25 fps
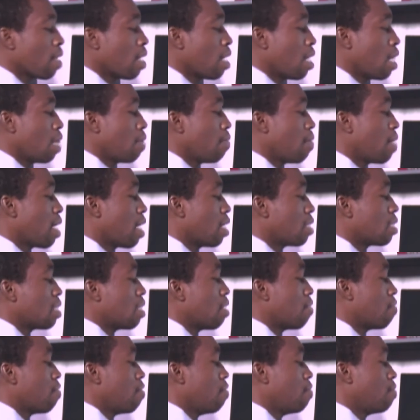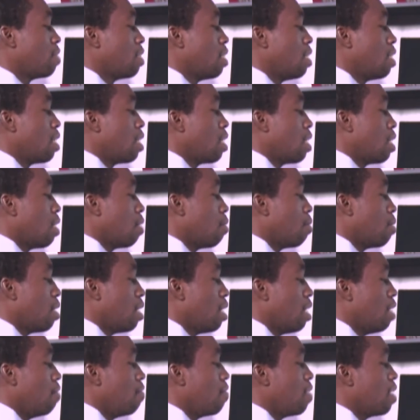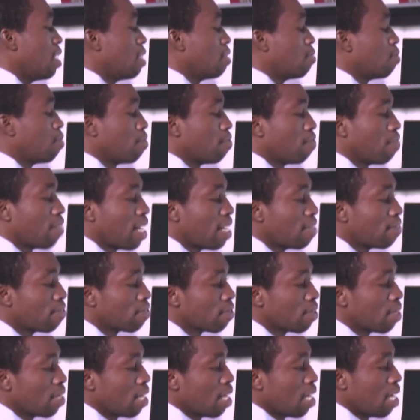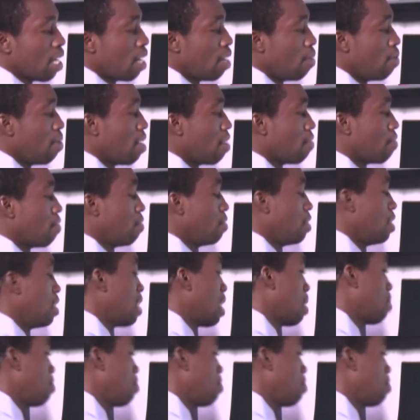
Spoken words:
3 cancels out 15, leaving it with 5, and we have 15 times